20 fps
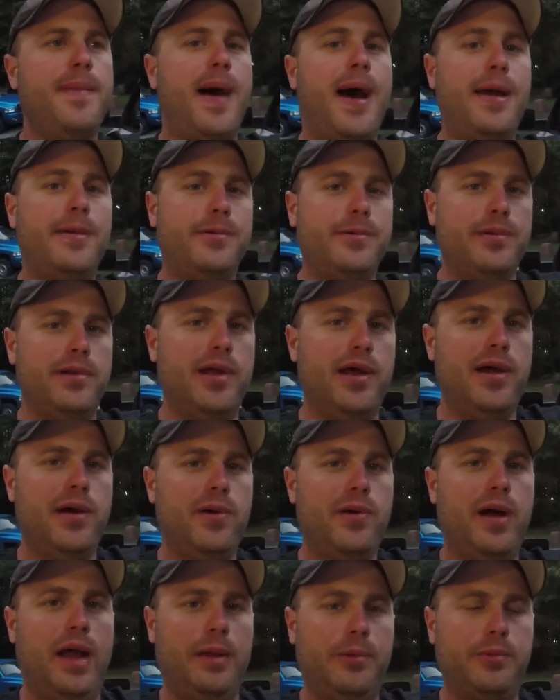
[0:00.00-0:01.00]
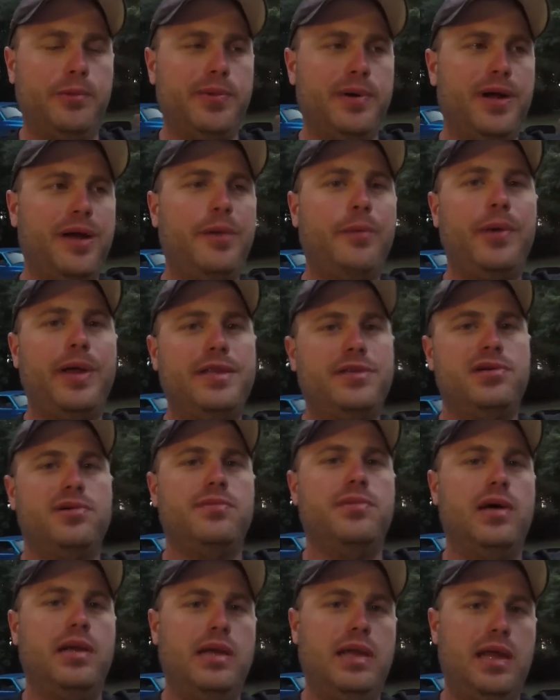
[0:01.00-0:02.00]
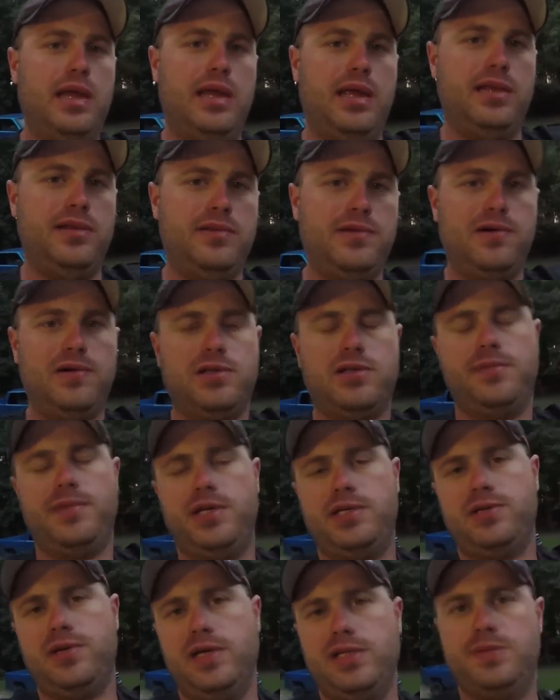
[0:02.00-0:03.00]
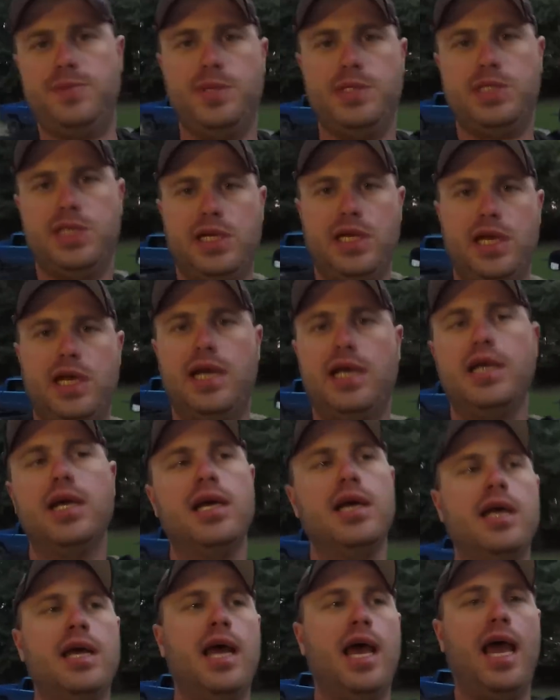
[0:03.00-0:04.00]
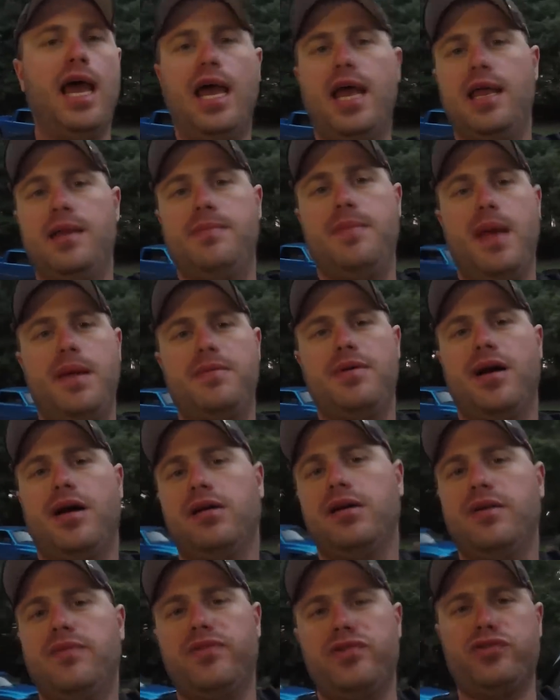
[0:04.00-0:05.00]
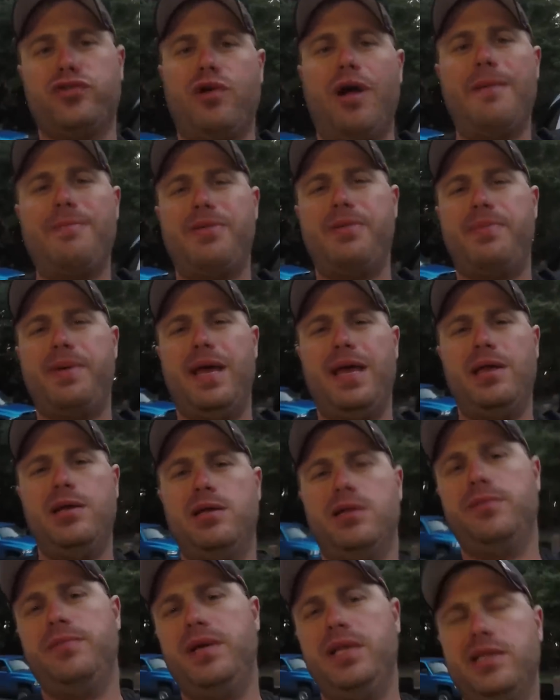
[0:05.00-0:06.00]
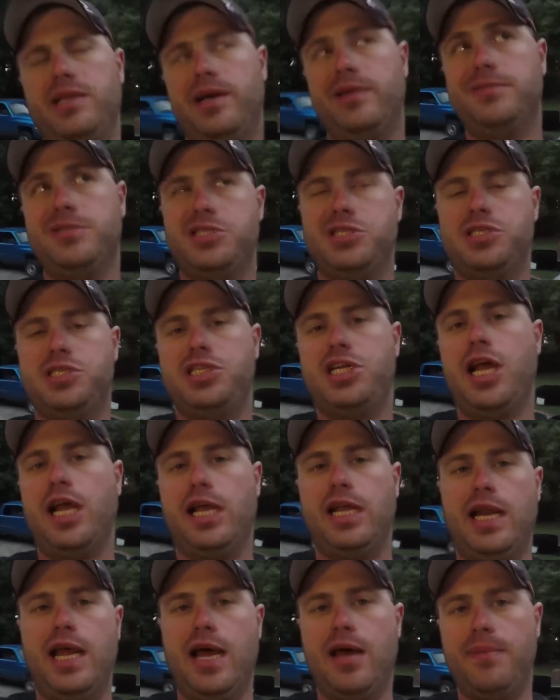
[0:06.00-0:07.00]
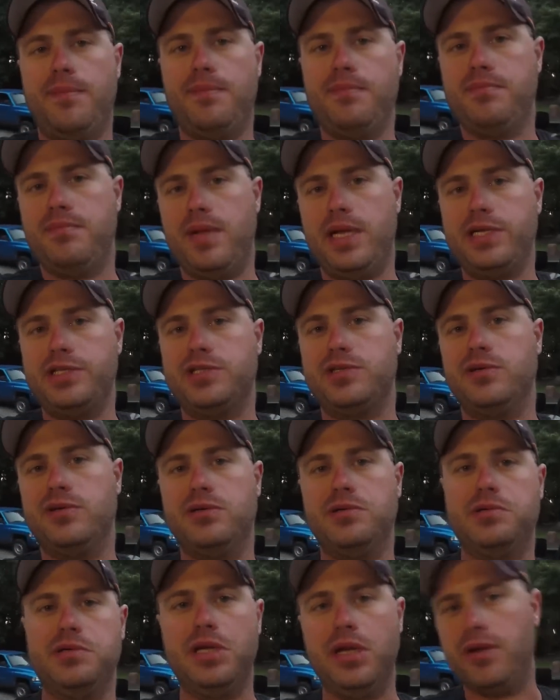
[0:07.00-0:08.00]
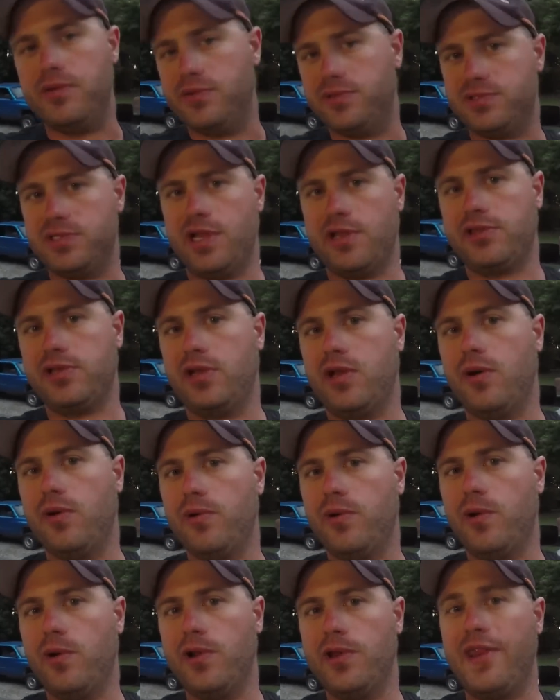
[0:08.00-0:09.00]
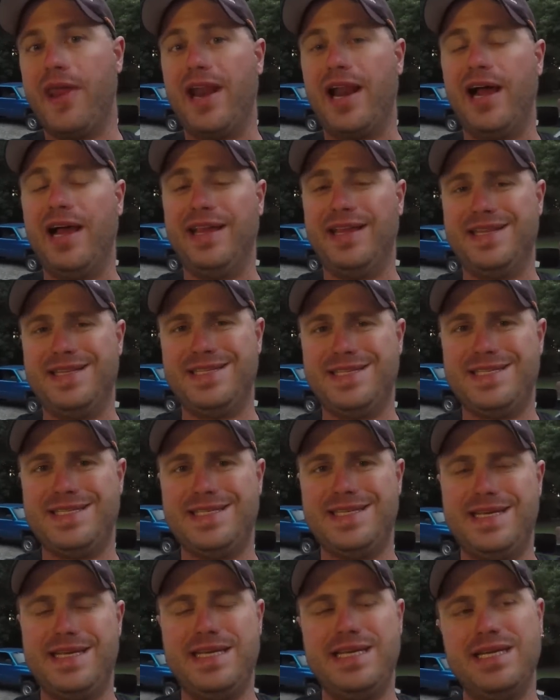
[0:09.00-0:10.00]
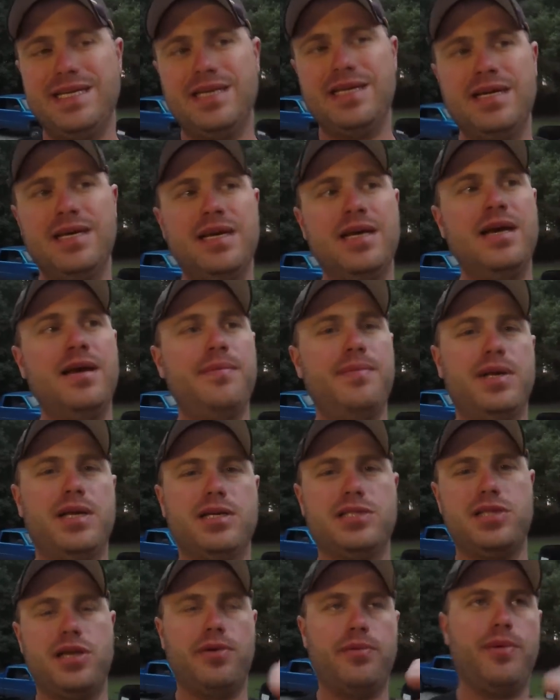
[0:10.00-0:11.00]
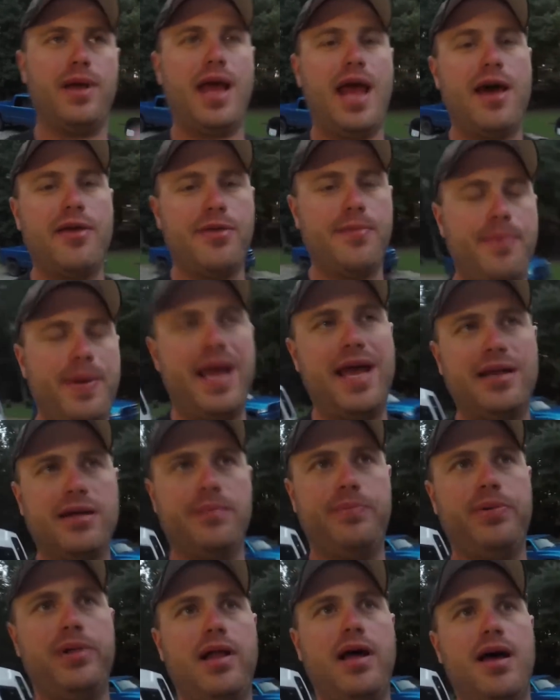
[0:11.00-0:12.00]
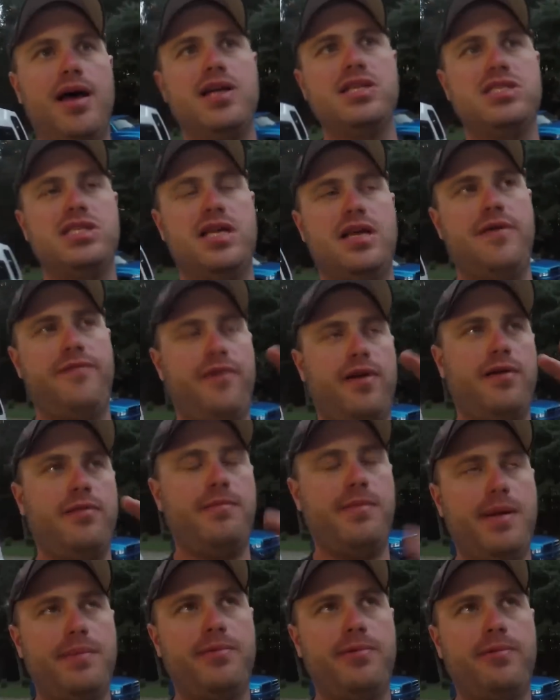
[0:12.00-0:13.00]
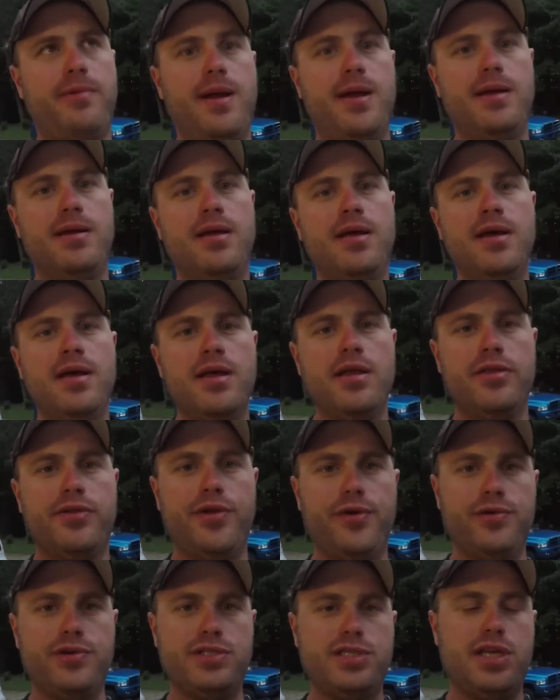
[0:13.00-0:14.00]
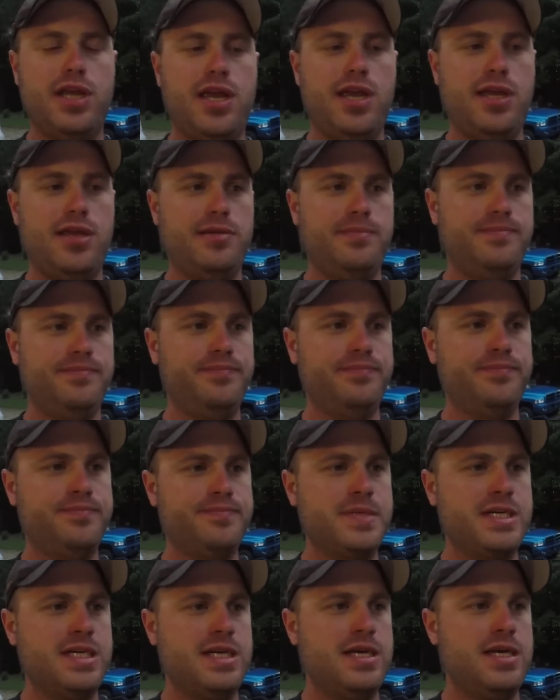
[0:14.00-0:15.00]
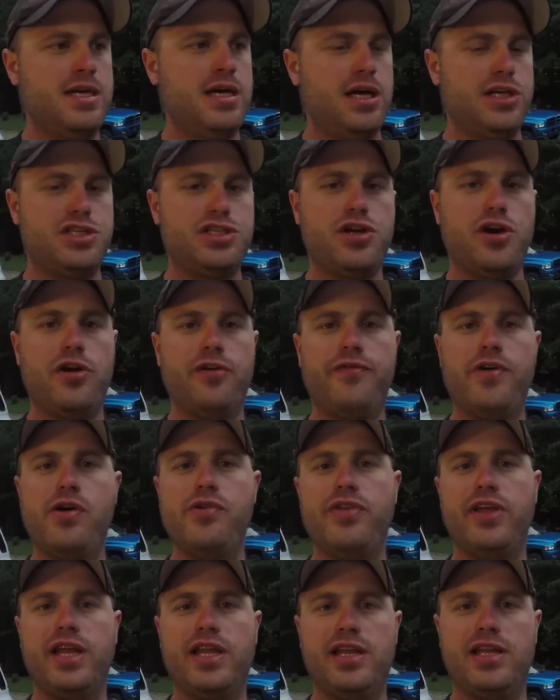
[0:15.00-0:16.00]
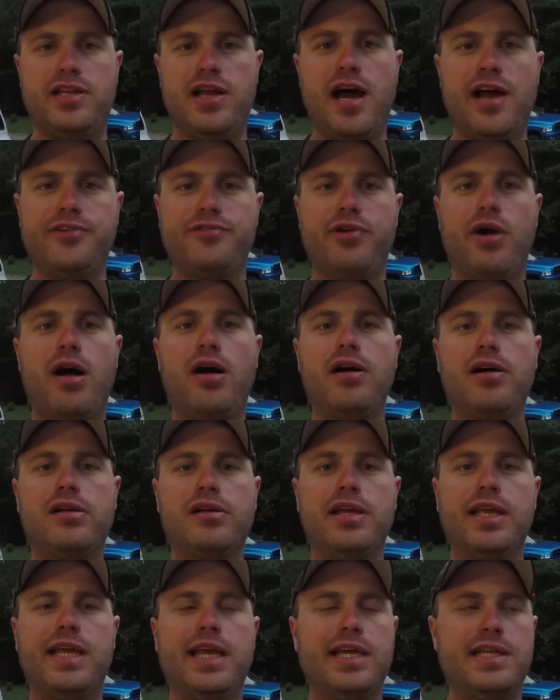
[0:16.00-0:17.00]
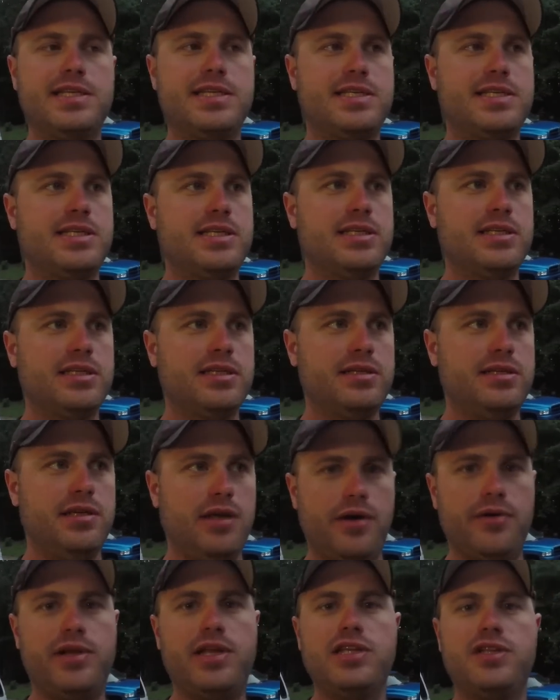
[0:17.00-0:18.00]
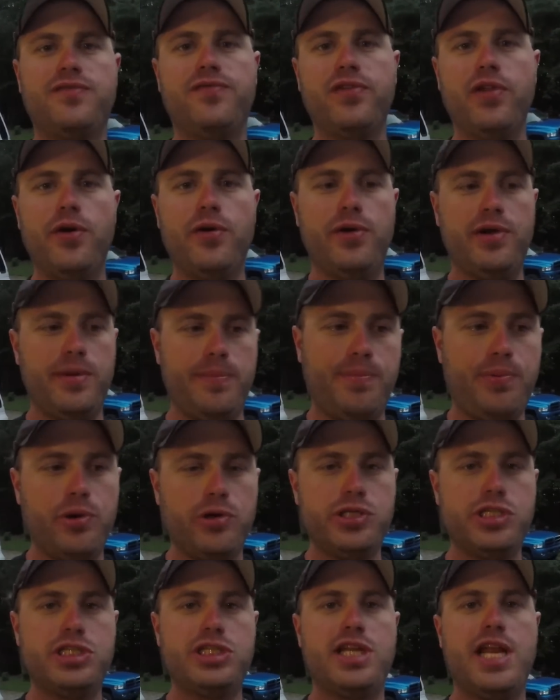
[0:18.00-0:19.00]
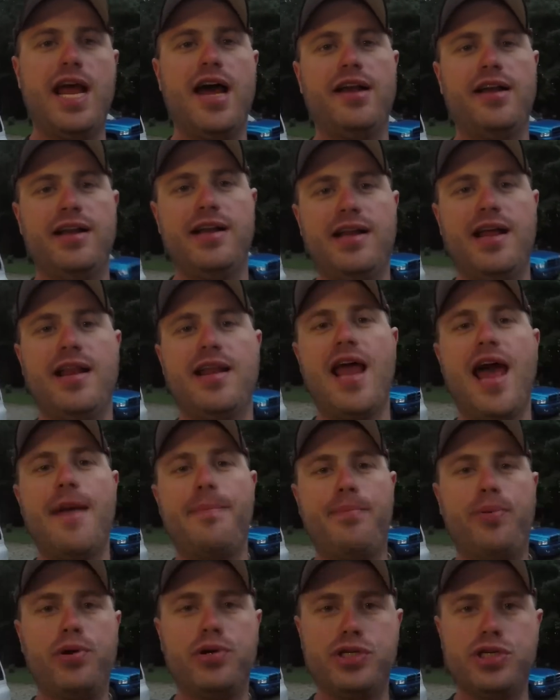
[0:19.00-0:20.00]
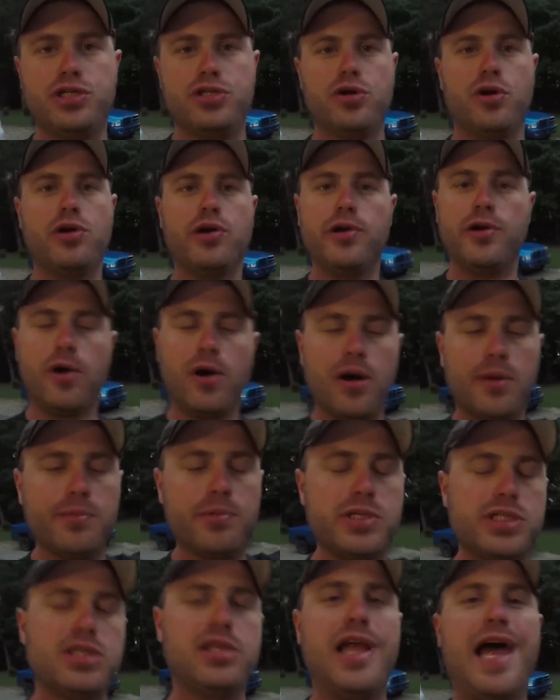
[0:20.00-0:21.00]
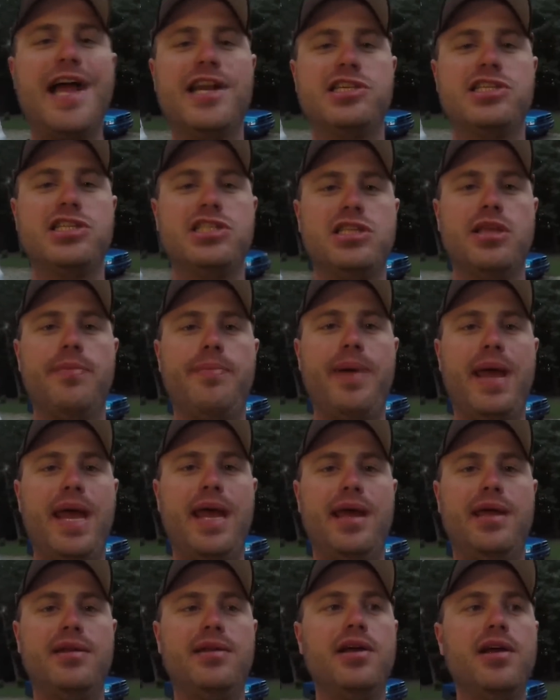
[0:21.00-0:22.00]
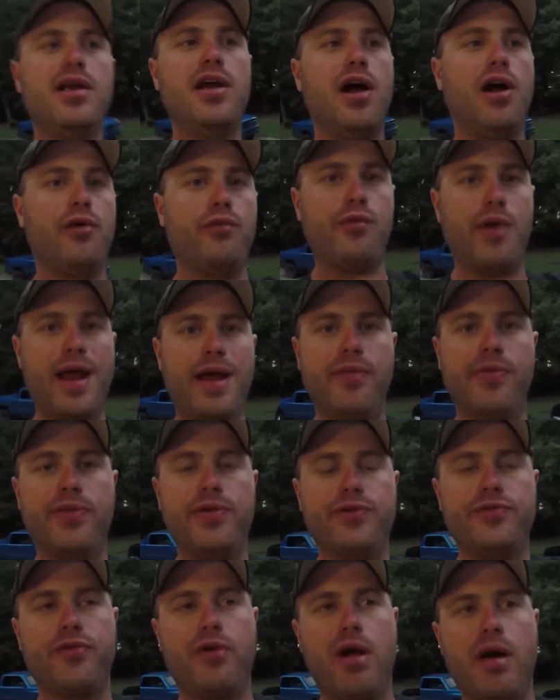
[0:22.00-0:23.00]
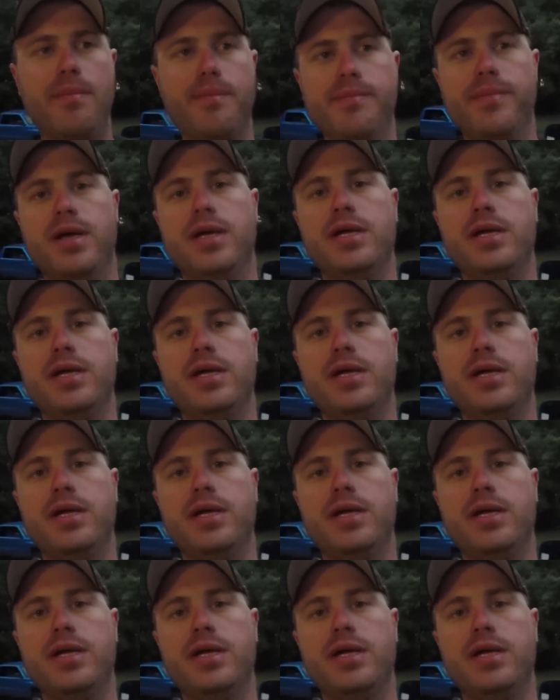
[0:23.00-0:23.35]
I don't know. I will probably wait till Monday and talk to my transmission guy, and maybe I'll even drop the pan in the meantime, just check it out, make sure, you know, there's nothing going on that I can see. Because how the band applies, if I remember right, there's a servo that hydraulically gets... You know, it gets fluid, it pushes down, and then that pushes on an arm, which latches the band around the drum.